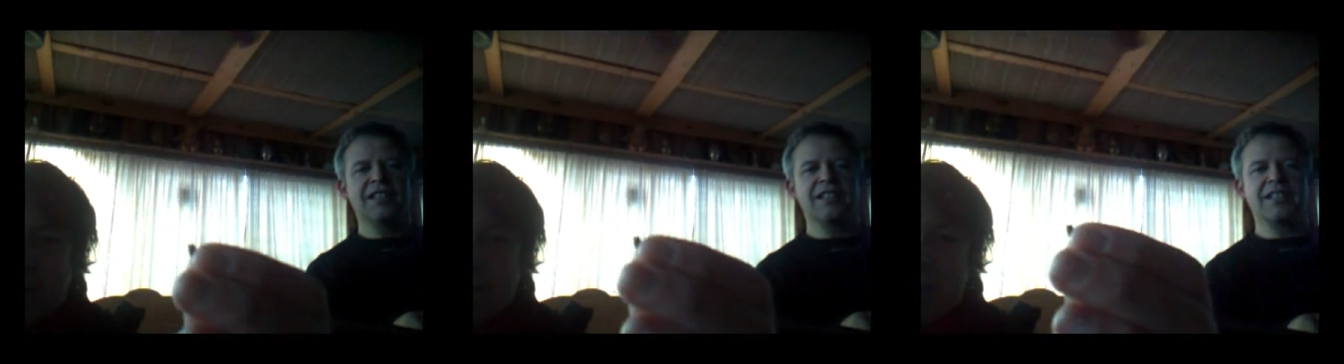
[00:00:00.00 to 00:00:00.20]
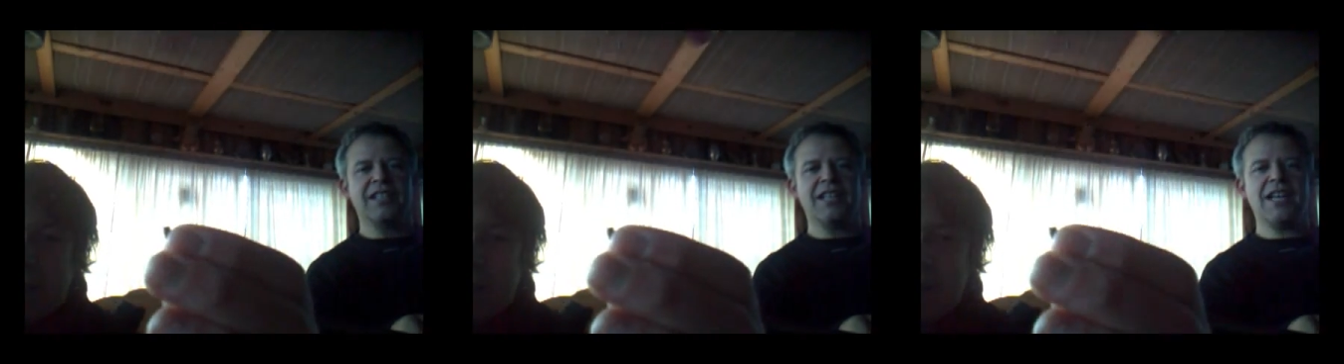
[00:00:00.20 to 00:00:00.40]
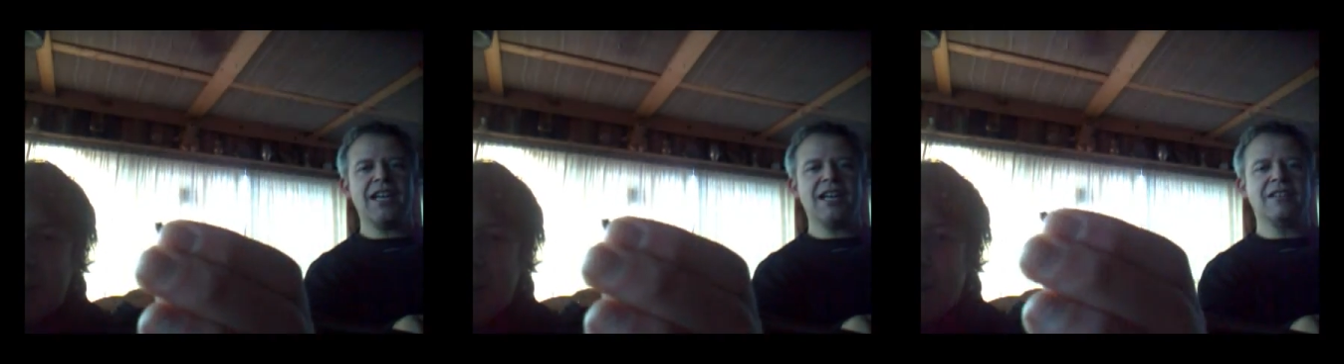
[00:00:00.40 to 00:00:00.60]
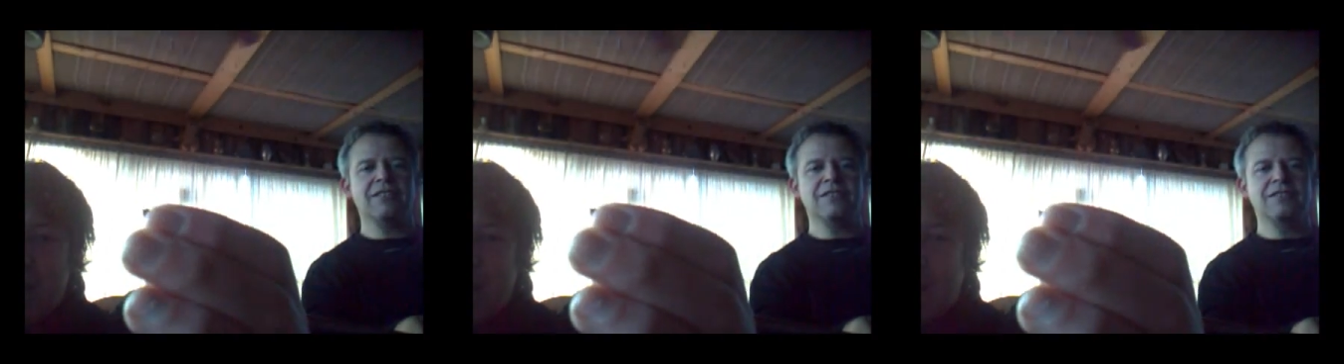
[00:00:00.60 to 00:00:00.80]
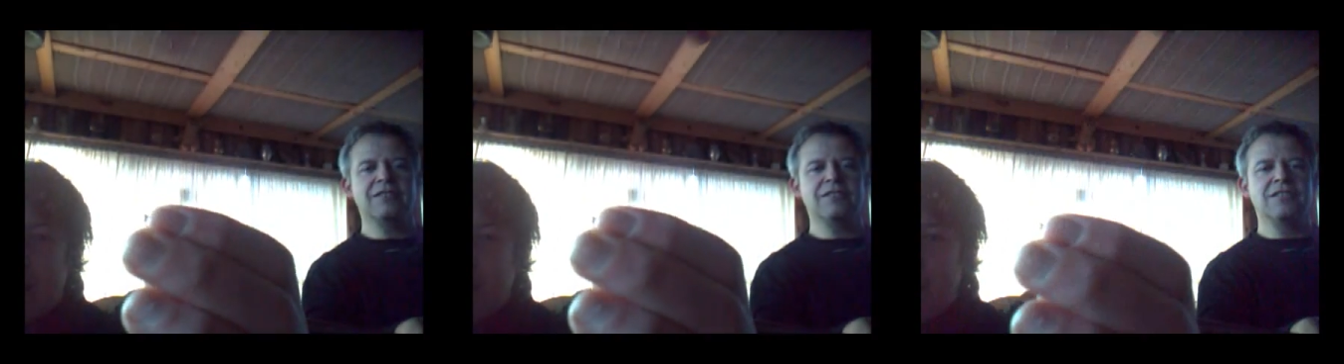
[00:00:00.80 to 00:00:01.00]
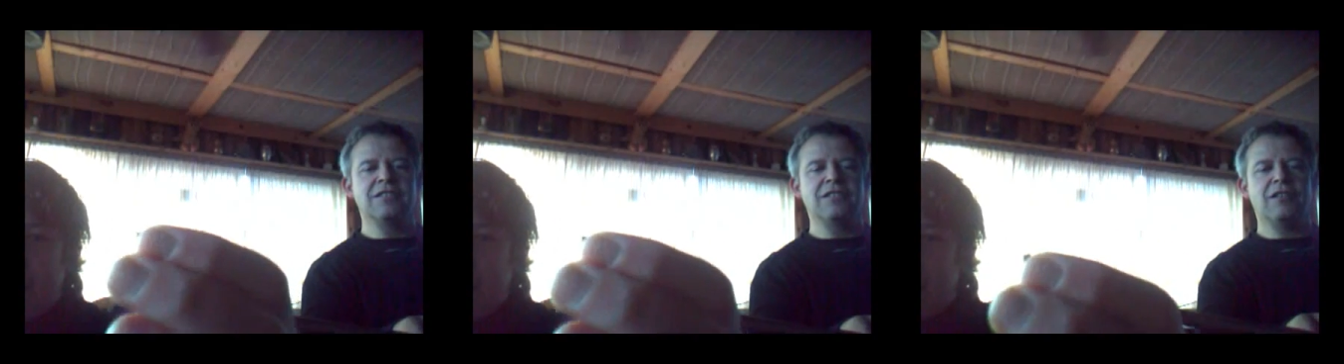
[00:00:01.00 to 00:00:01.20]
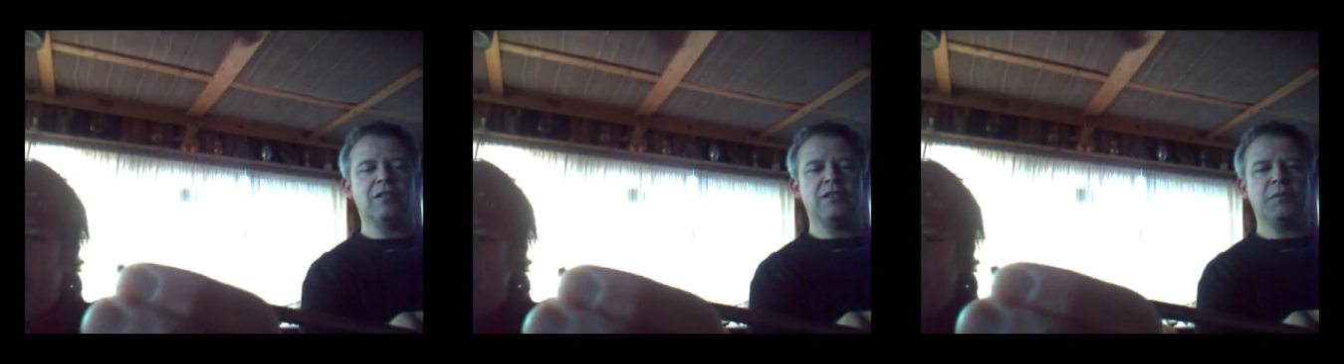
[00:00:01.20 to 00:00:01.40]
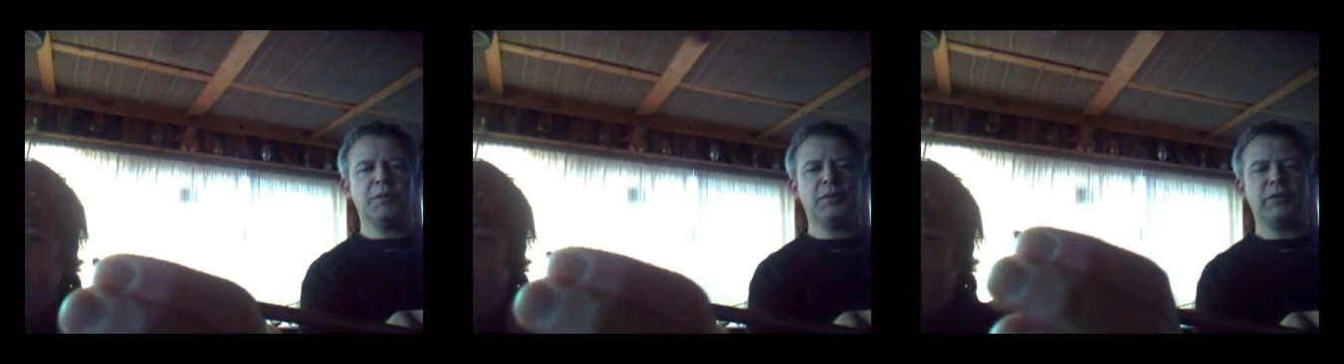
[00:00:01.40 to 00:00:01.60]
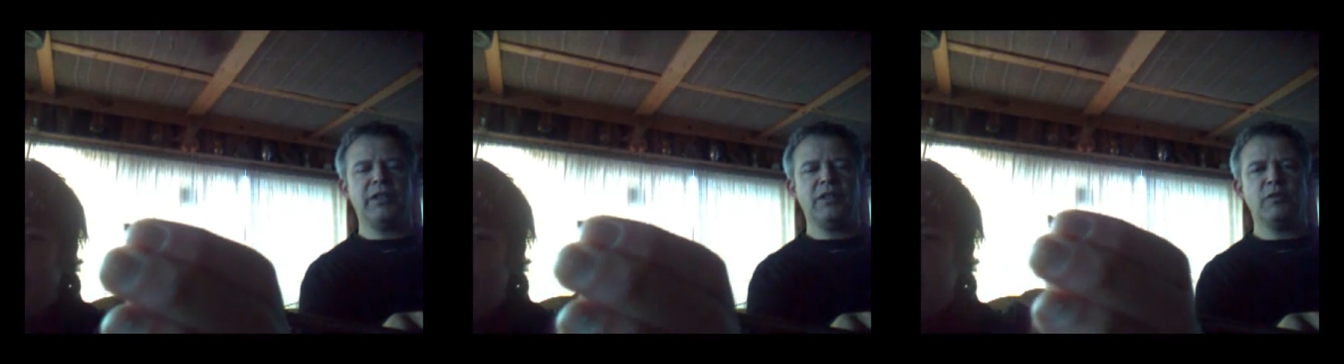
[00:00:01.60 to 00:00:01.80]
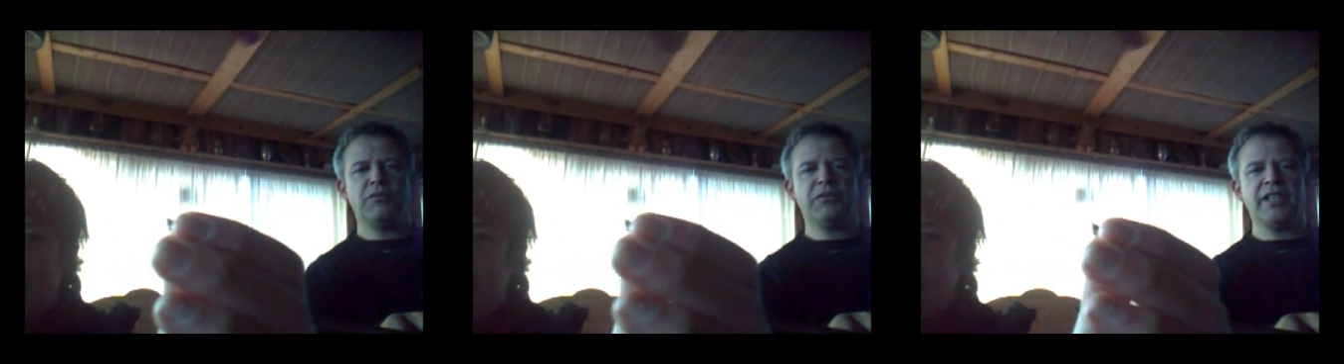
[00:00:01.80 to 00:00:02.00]
Yeah. Hold them between
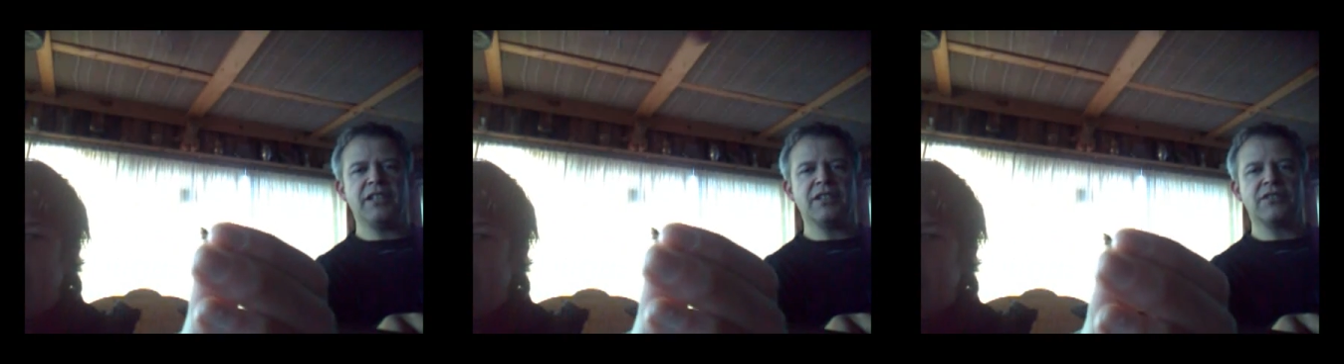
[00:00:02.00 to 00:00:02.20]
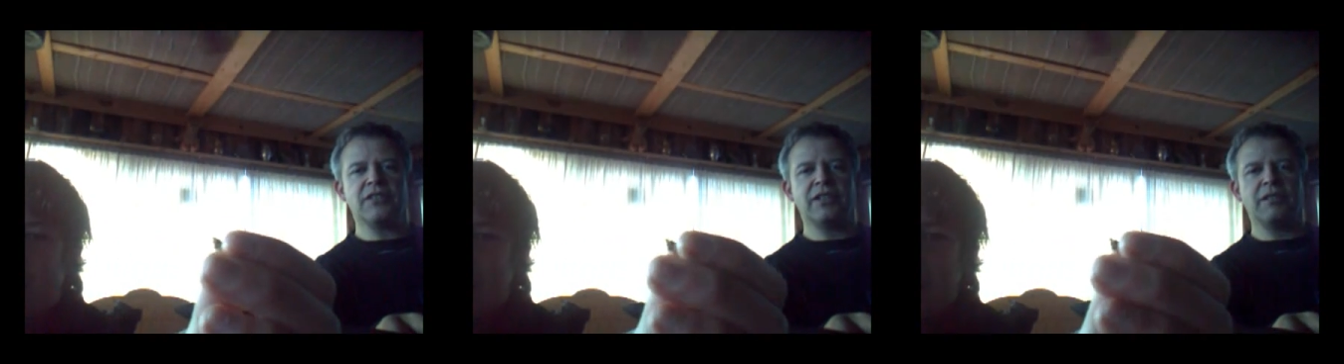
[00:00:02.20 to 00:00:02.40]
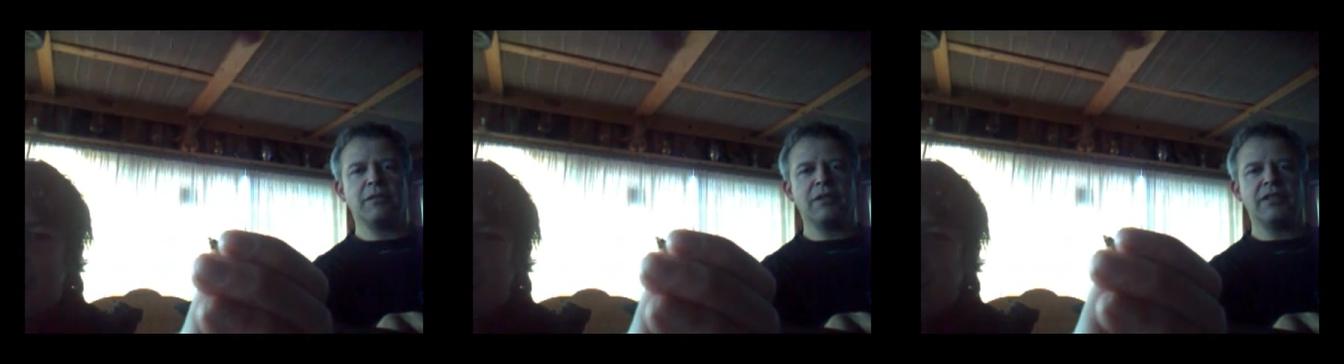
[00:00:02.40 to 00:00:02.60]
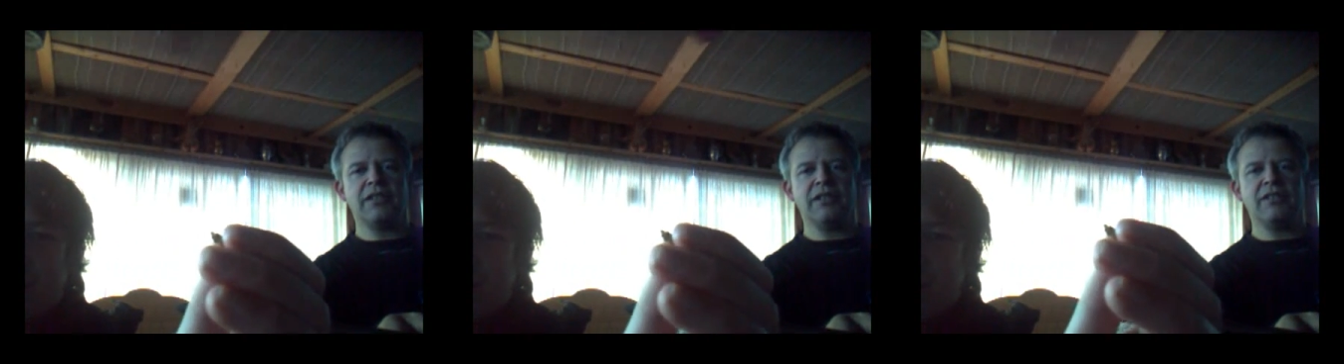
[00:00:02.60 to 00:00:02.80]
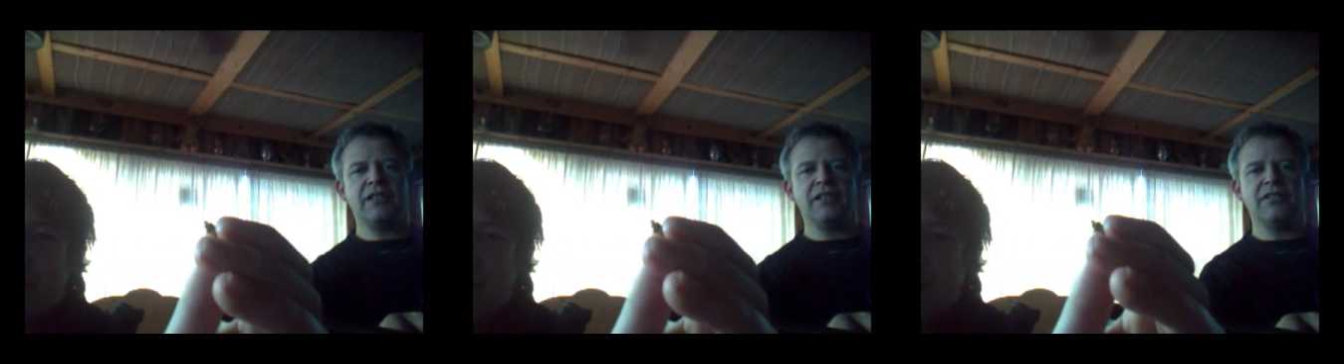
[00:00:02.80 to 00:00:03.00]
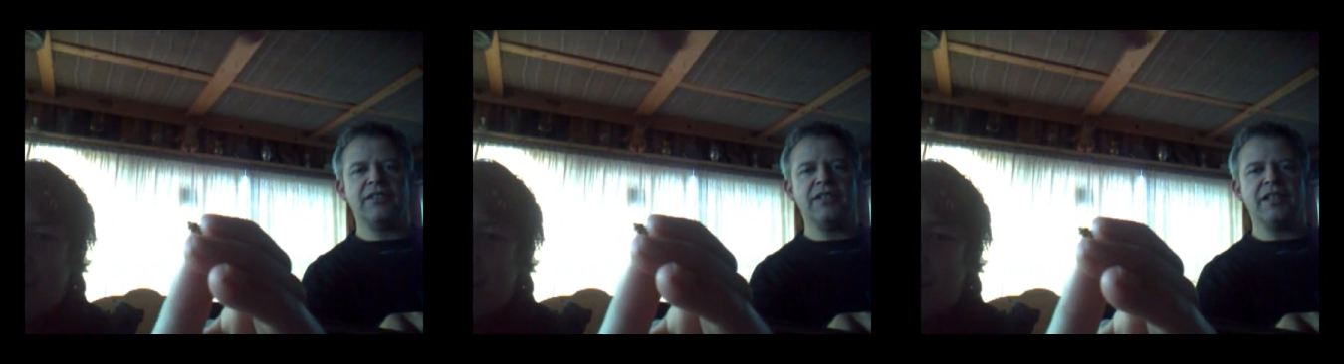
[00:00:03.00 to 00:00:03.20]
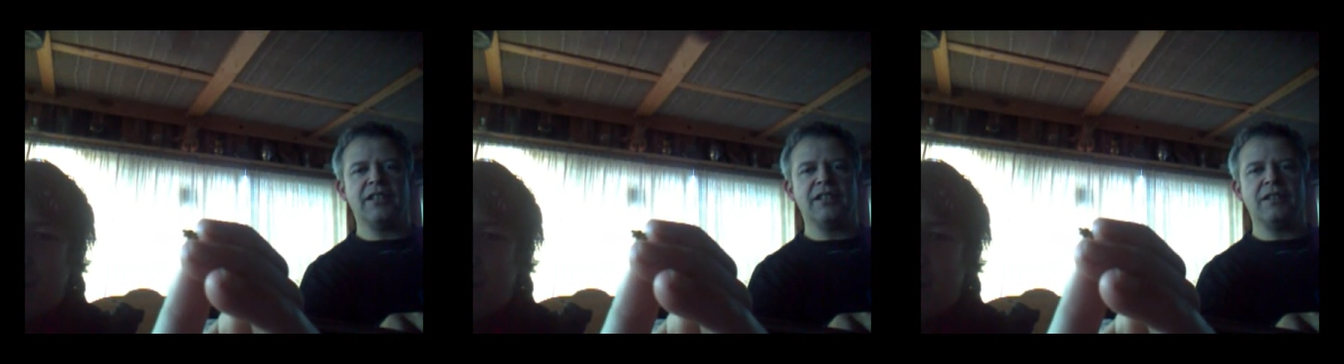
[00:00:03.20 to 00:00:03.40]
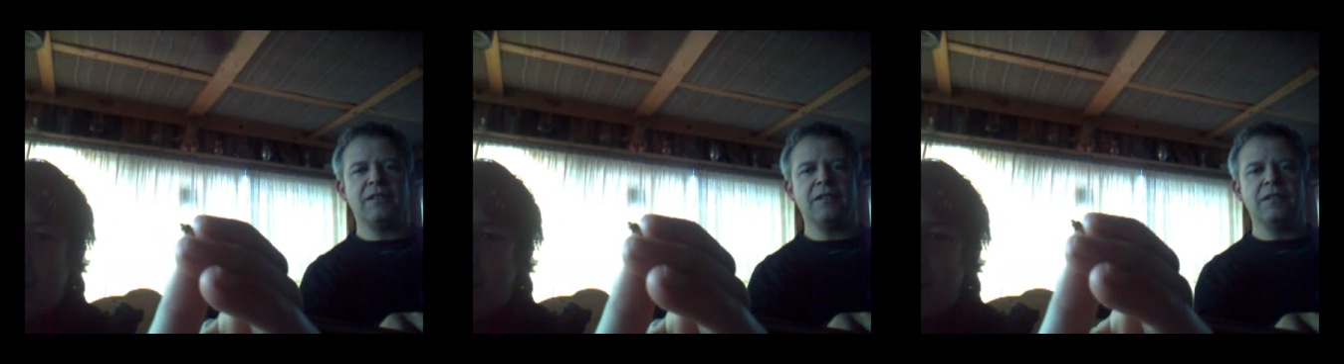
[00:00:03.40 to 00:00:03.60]
your fingers and they will easily see it. Yeah?